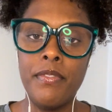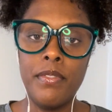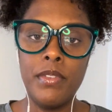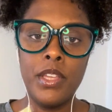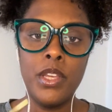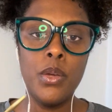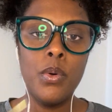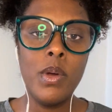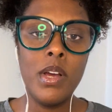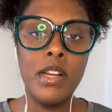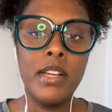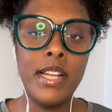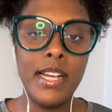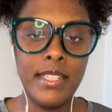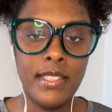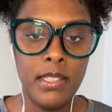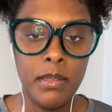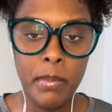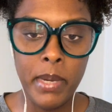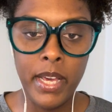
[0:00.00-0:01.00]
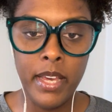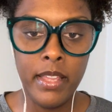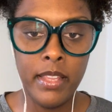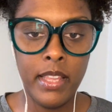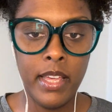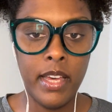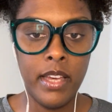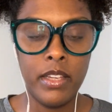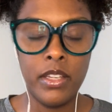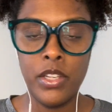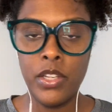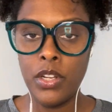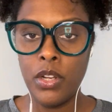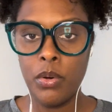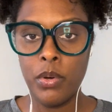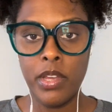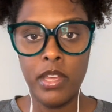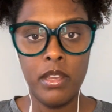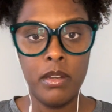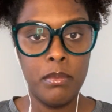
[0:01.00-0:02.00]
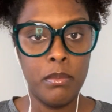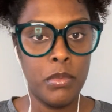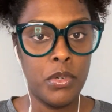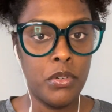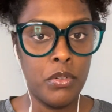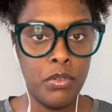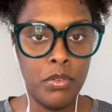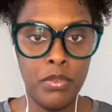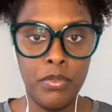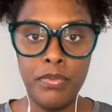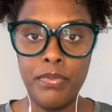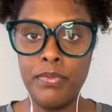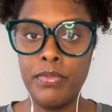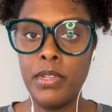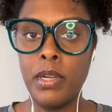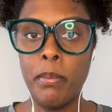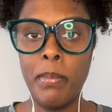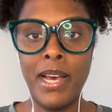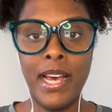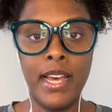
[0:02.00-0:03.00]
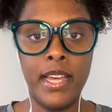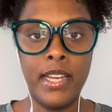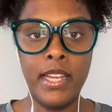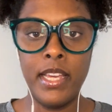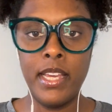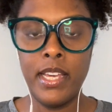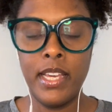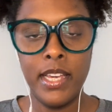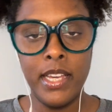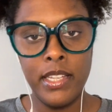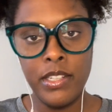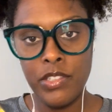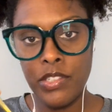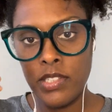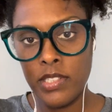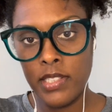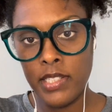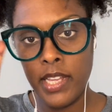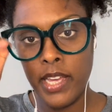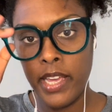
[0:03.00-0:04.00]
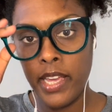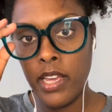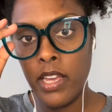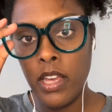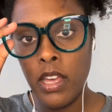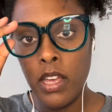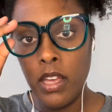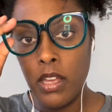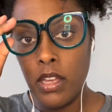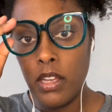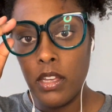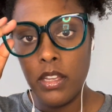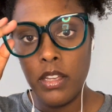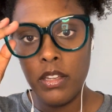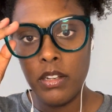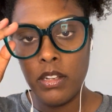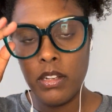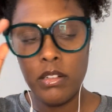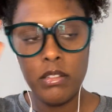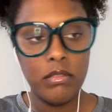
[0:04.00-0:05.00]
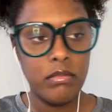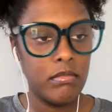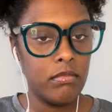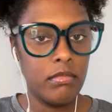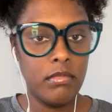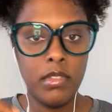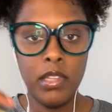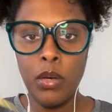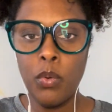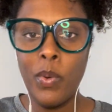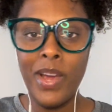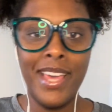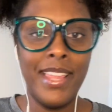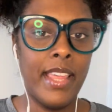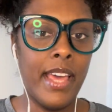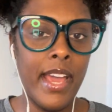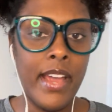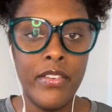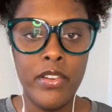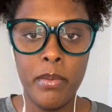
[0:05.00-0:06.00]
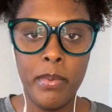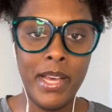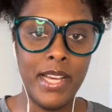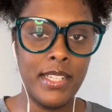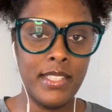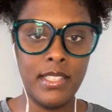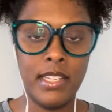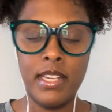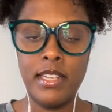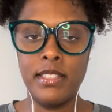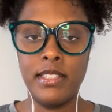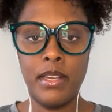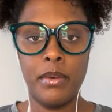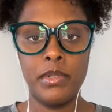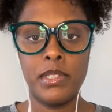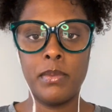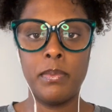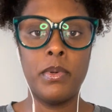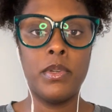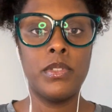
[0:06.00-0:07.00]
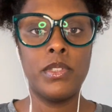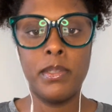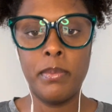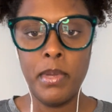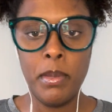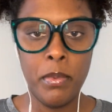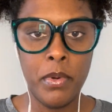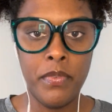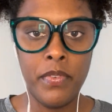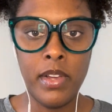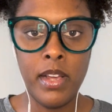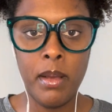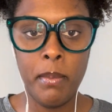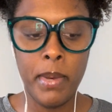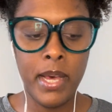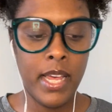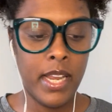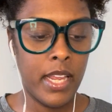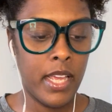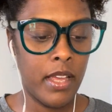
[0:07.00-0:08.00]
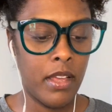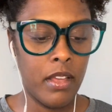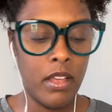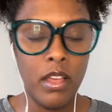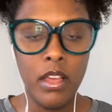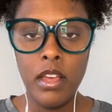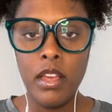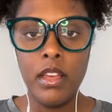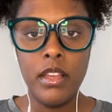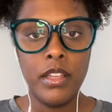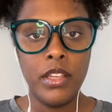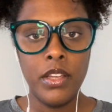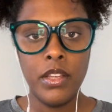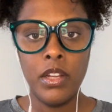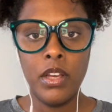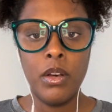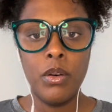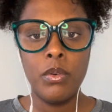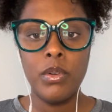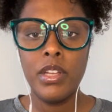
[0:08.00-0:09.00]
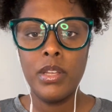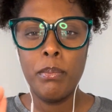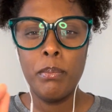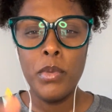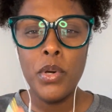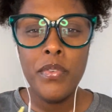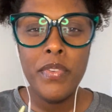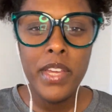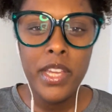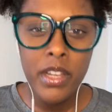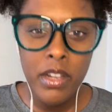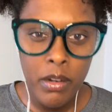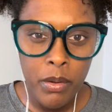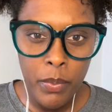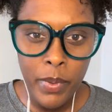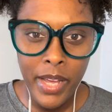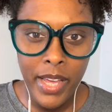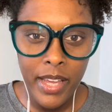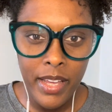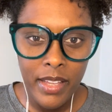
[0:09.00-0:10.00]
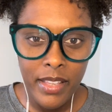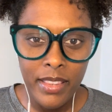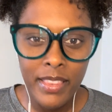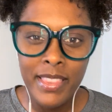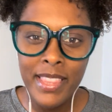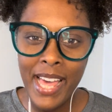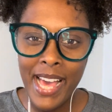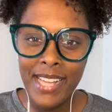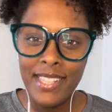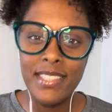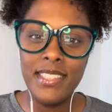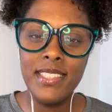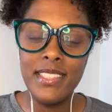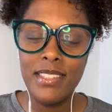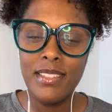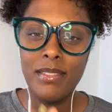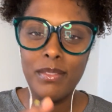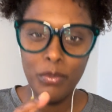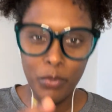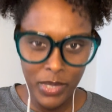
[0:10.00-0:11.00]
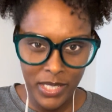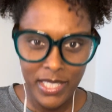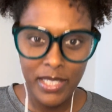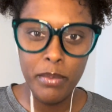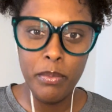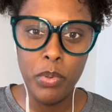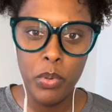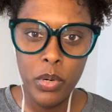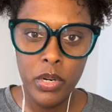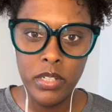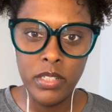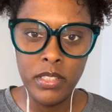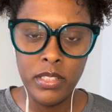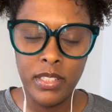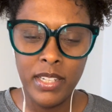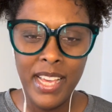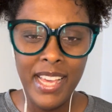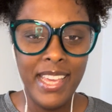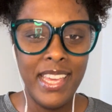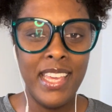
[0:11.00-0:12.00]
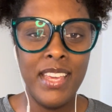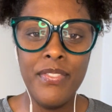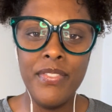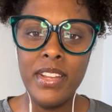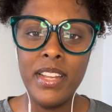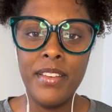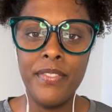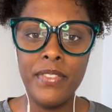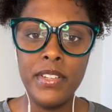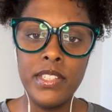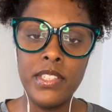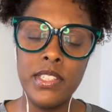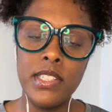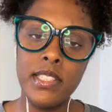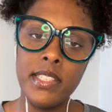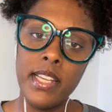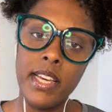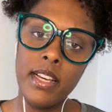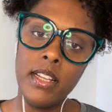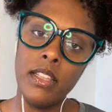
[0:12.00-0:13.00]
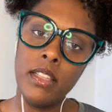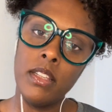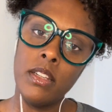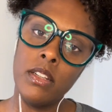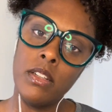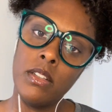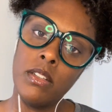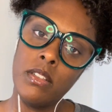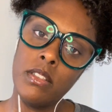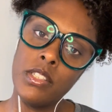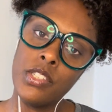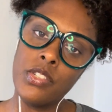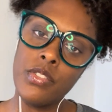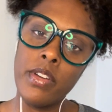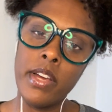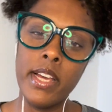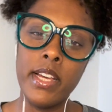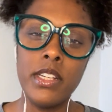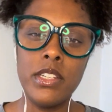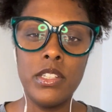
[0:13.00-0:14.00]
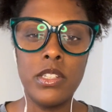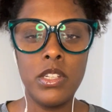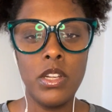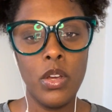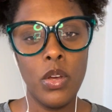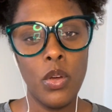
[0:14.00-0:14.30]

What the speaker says: you are not somebody that, can move your body and just like, the way that everybody says that we're supposed to be moving our body, move it your way. That's what's important. Even if it's just like a little stretch,